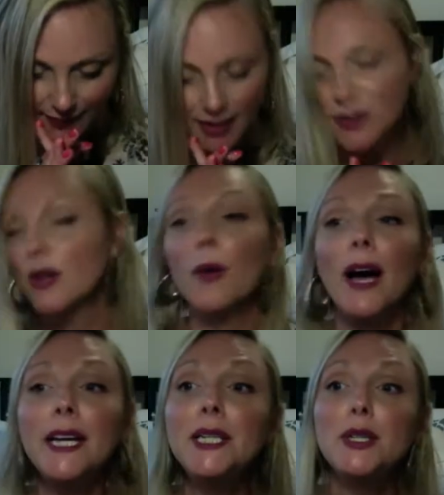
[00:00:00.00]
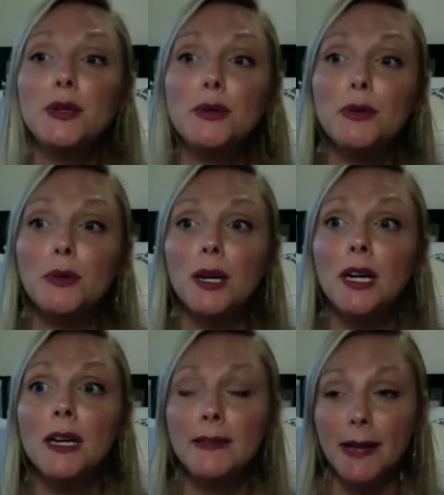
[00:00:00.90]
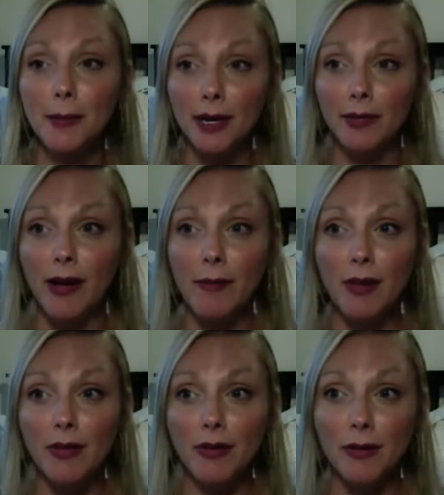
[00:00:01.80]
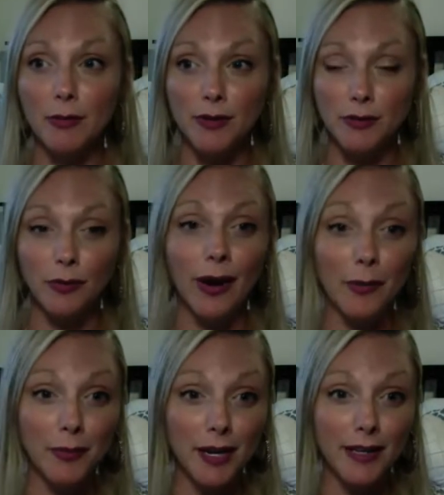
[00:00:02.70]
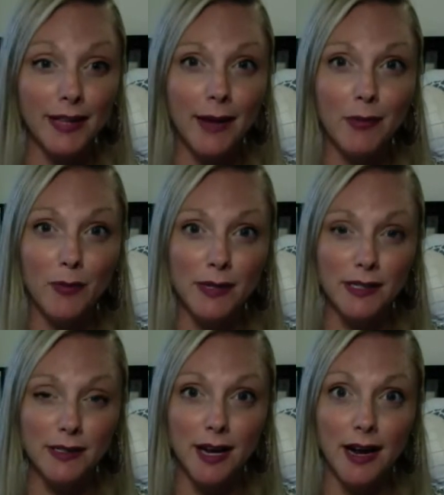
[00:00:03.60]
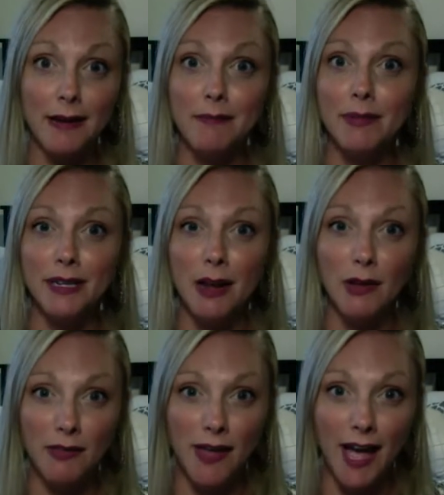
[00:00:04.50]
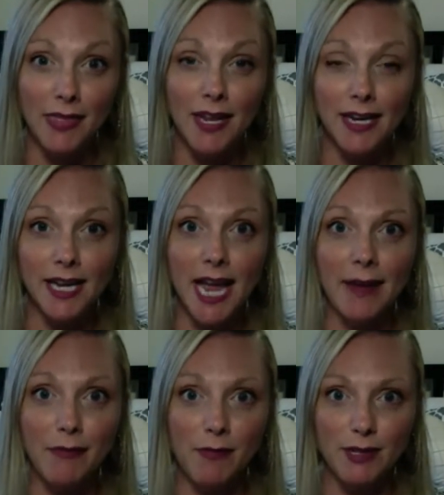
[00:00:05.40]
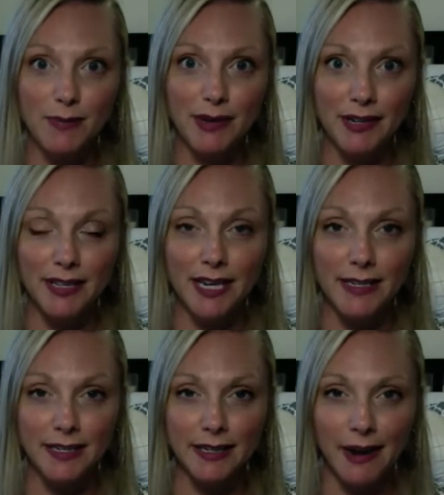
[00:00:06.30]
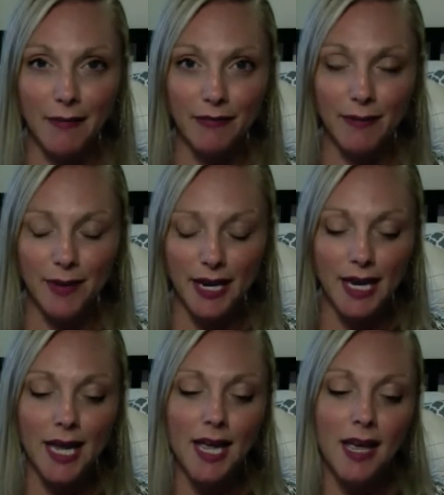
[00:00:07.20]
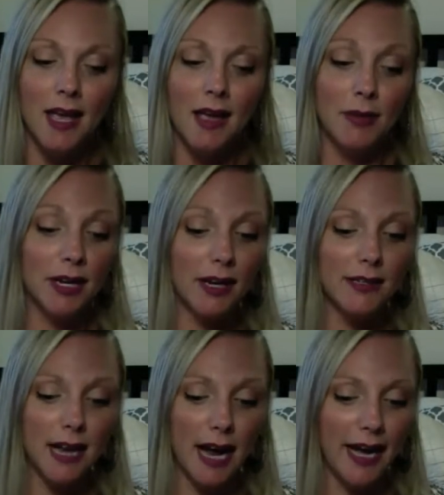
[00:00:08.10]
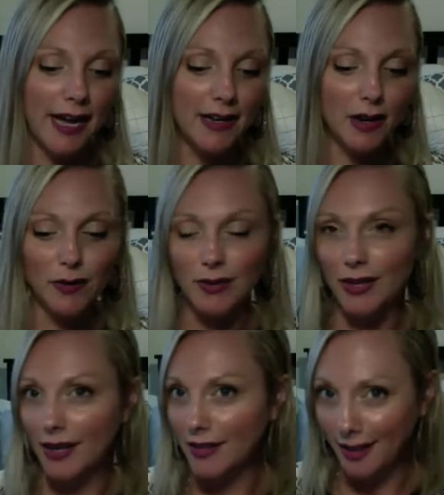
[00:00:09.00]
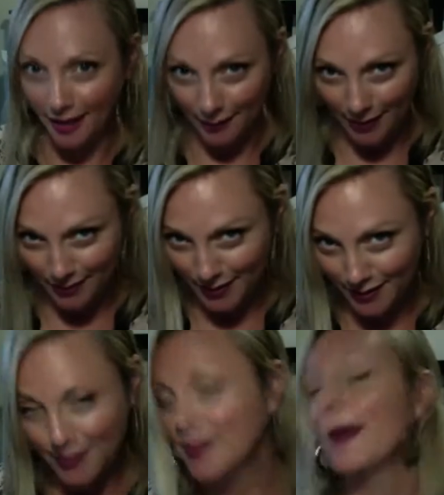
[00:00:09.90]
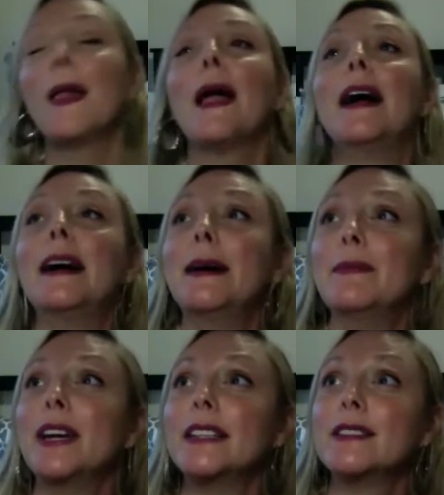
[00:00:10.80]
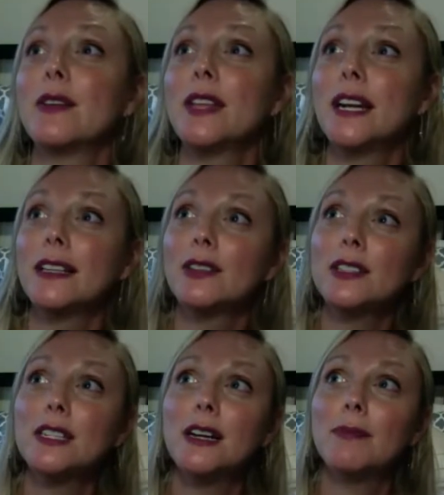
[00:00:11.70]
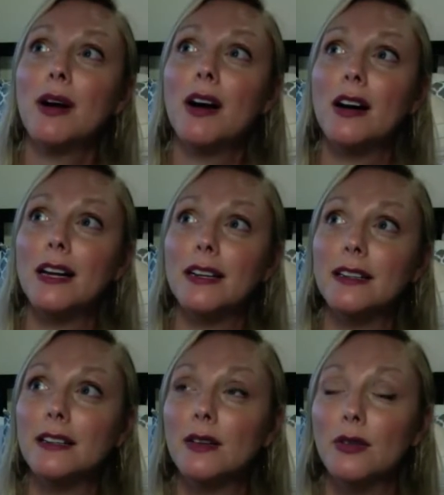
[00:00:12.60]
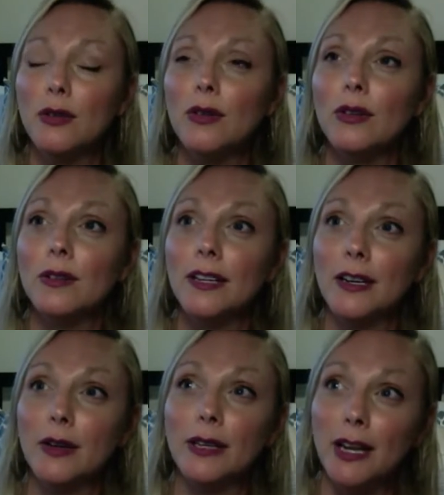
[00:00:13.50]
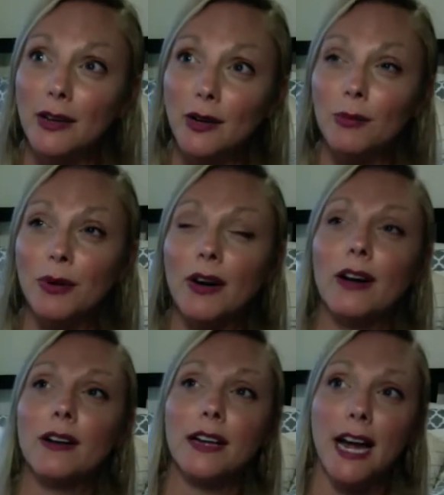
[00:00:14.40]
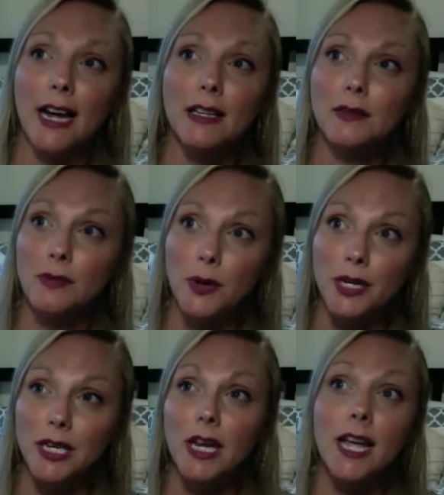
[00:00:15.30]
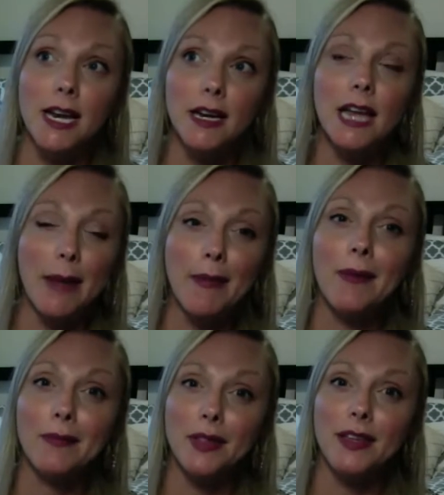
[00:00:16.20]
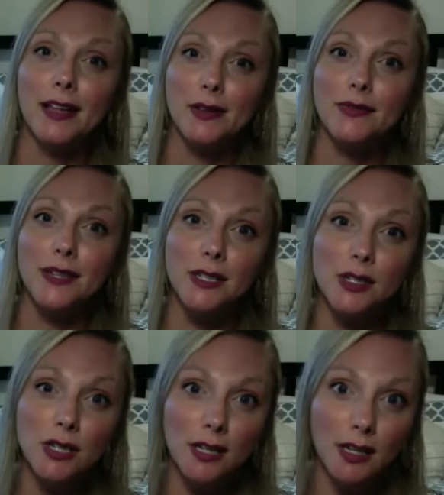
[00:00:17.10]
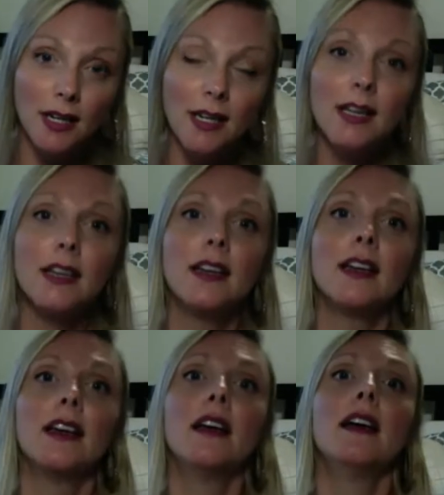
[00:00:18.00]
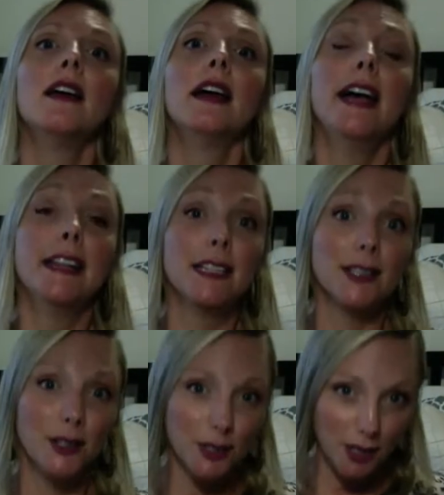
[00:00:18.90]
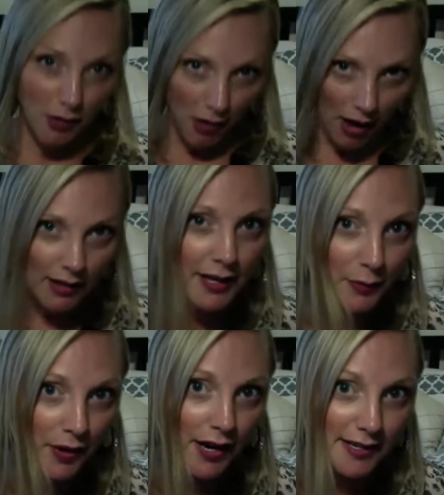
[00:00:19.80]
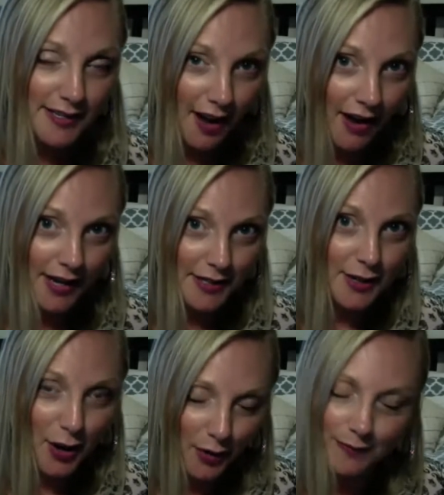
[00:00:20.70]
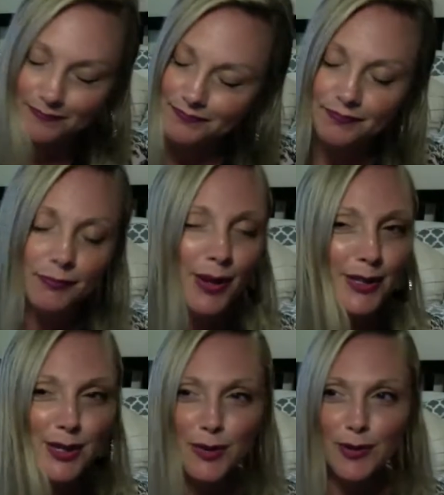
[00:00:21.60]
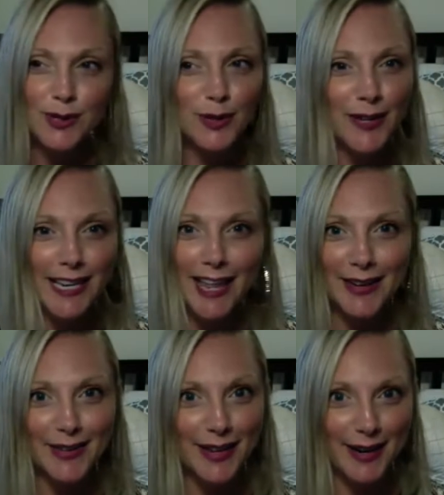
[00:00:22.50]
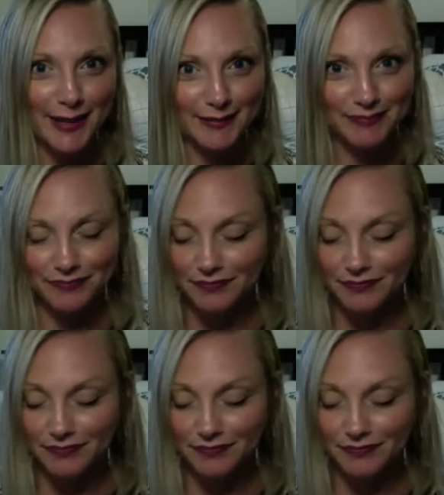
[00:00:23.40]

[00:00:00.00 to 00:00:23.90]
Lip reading: So I knew that my grandmother was around me at that moment in time, but not only that it came from Spirit, that it didn't come from me, because I know nothing about birds. And so then I looked it up on Google, yellow bird, California, and it came up with yellowfinch. And it looked a lot like what I saw. So put 2 and 2 together there.